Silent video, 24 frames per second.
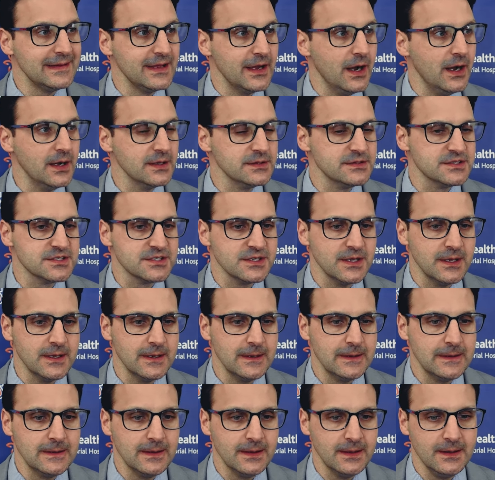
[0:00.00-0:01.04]
odds,
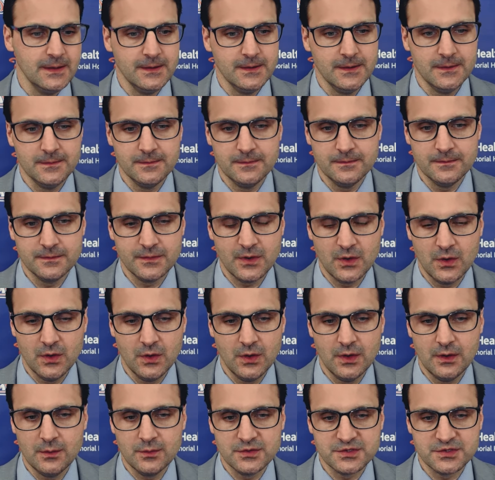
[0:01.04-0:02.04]
and you know,